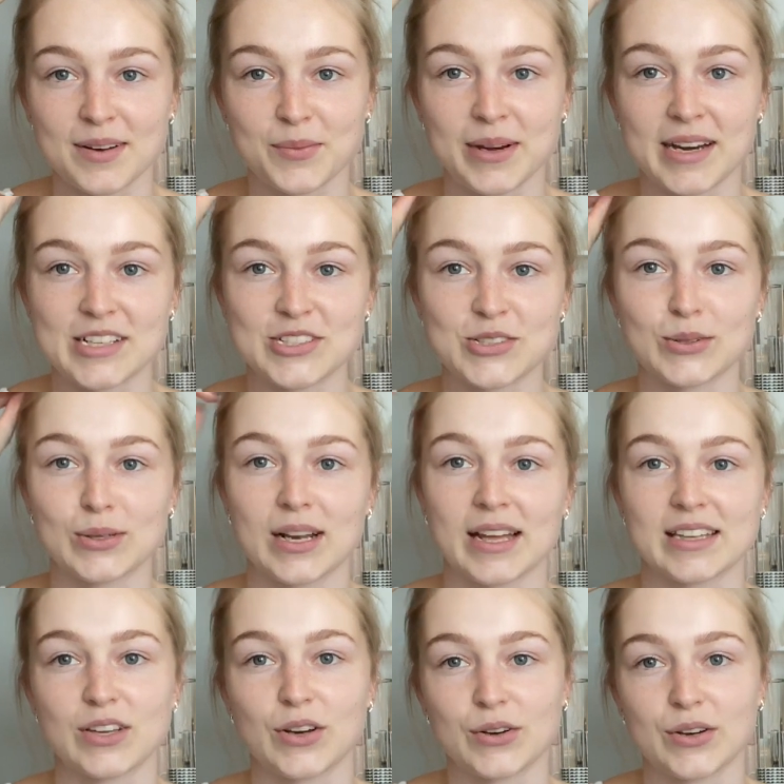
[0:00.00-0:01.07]
when I do
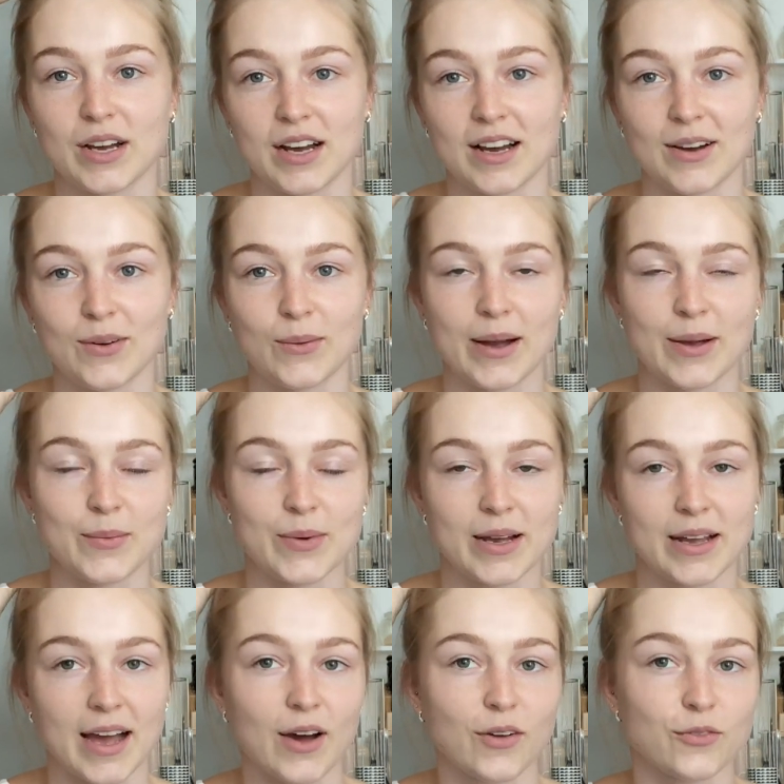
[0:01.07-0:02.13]
like yoga or I
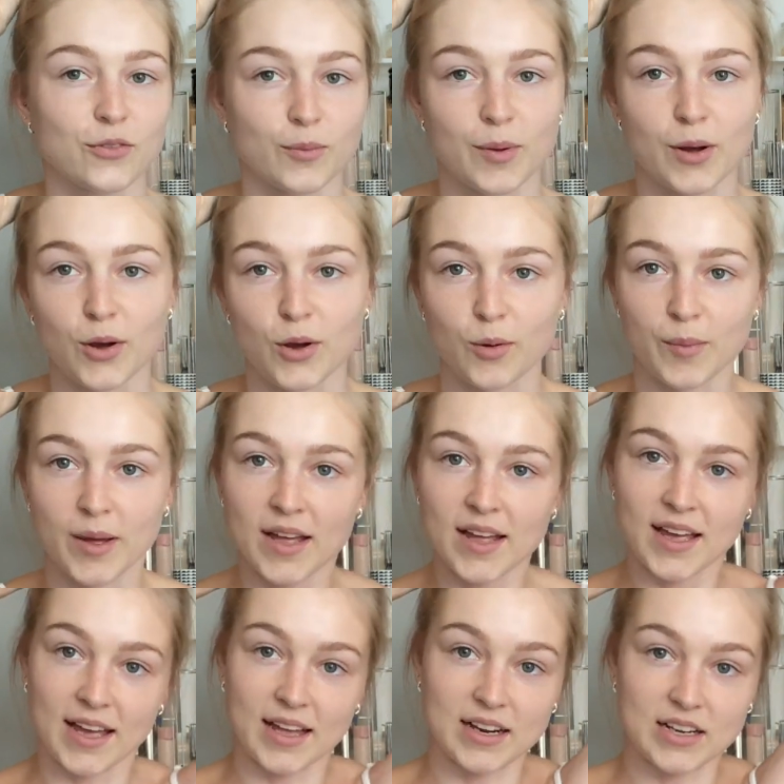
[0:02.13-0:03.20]
work out from home
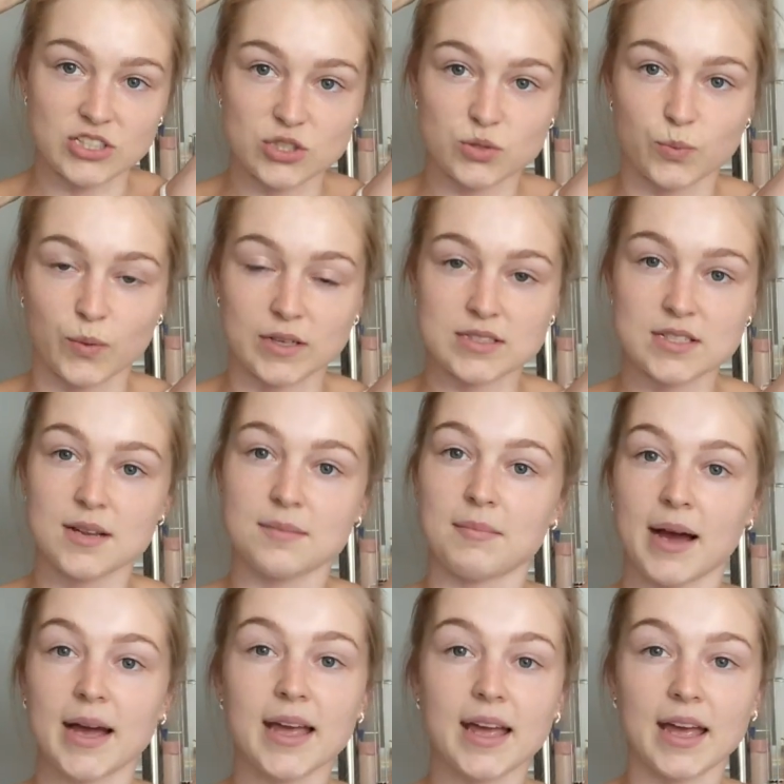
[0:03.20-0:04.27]
and I just want
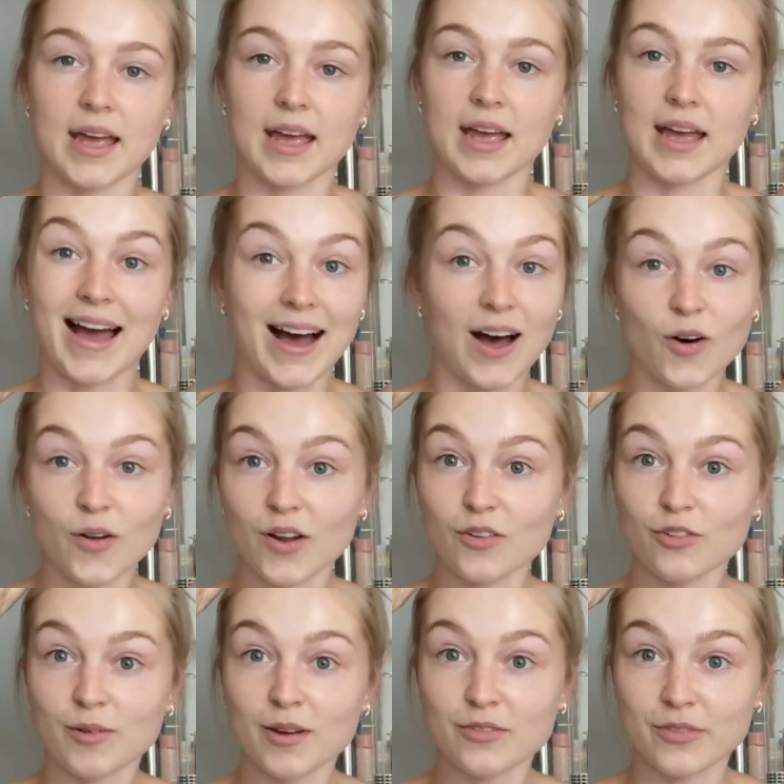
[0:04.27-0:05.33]
my hair out
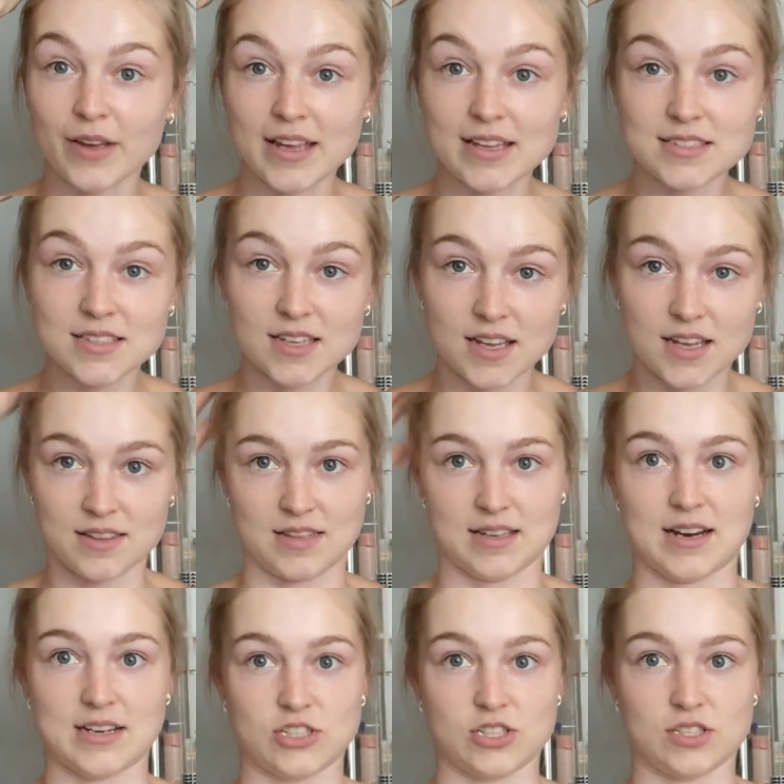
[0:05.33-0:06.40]
of my face, then
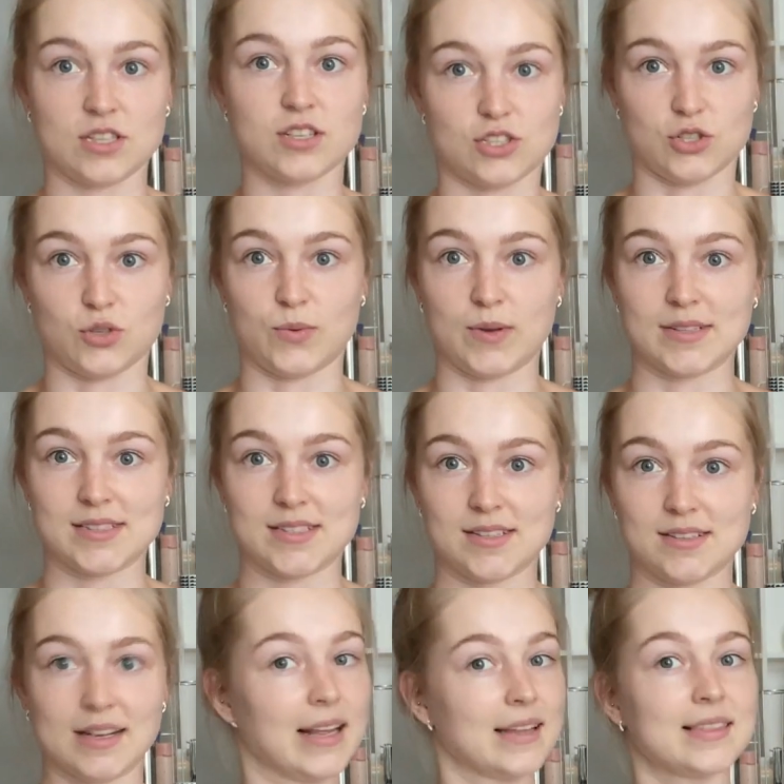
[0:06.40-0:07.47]
I just do it
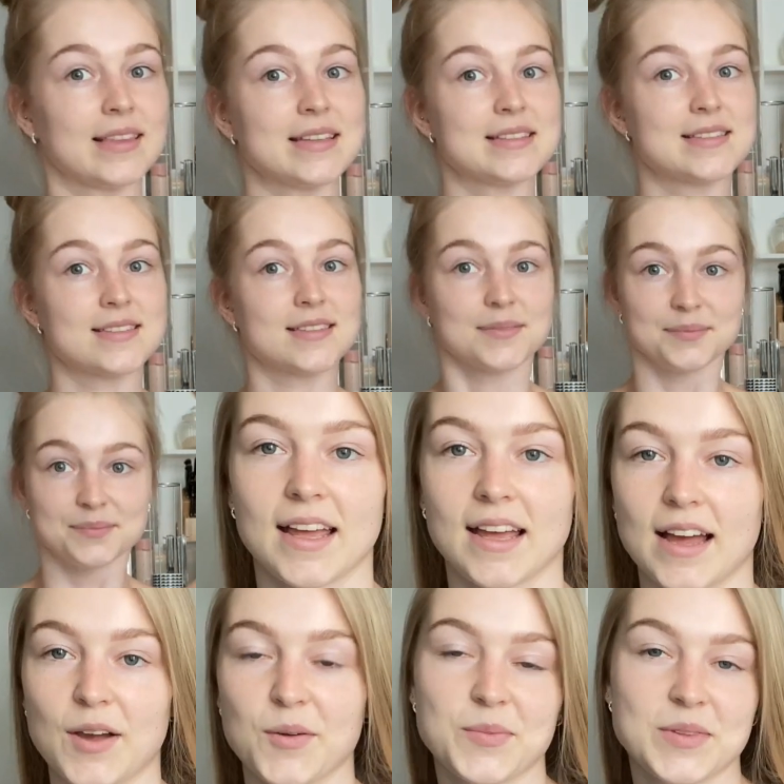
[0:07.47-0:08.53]
like this.
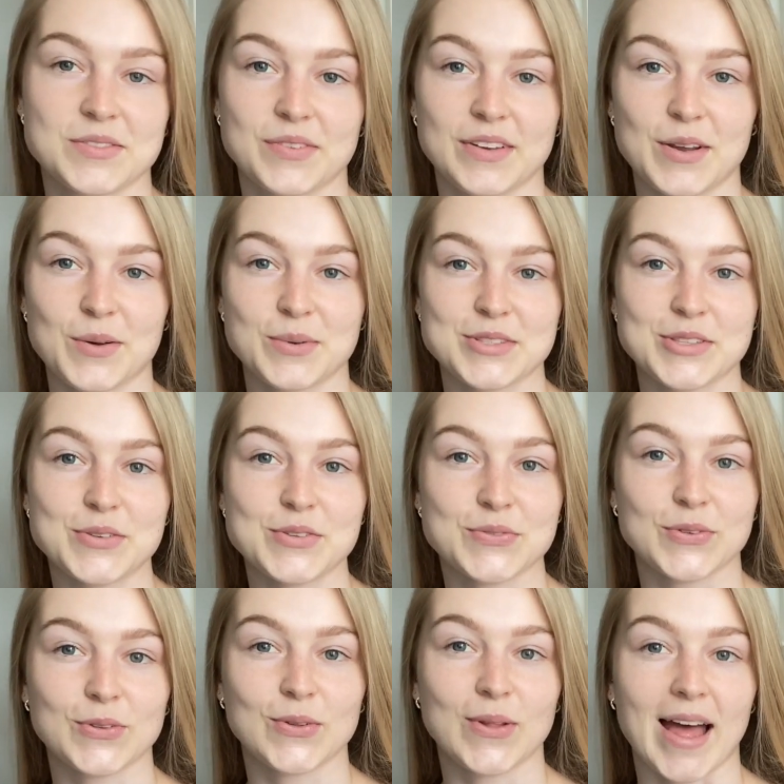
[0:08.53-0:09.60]
I hope this video was
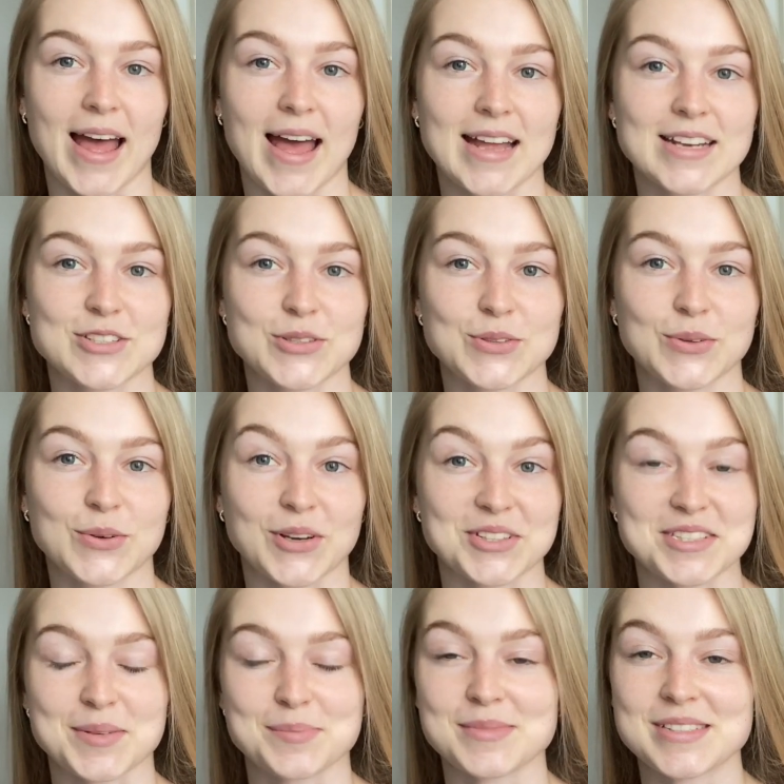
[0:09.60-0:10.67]
useful and you got
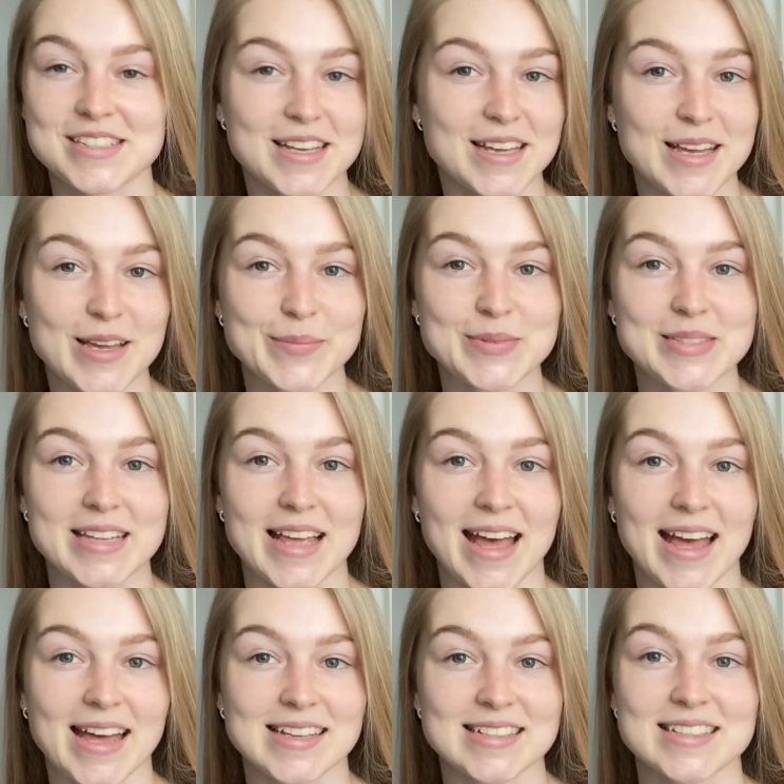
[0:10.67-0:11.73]
some tips, and